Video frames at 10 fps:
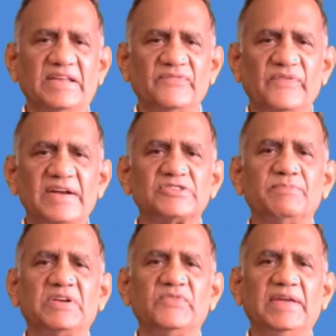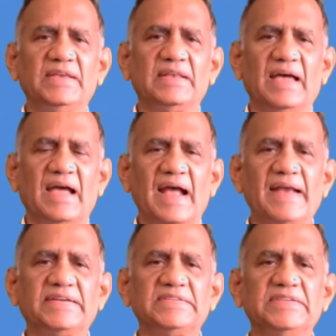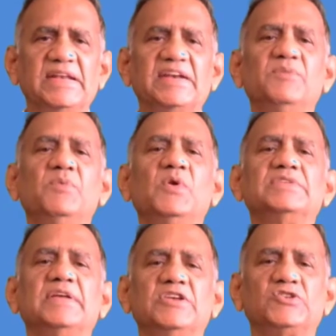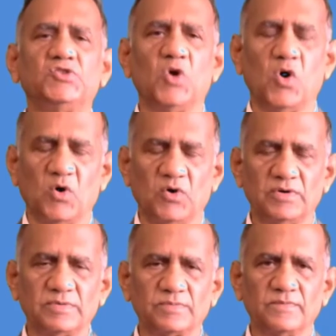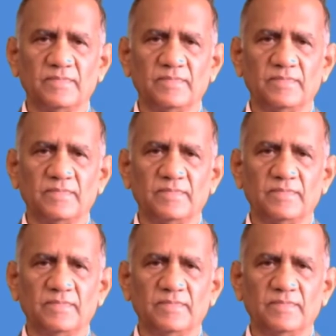the difference between antigen and immunogen is shown.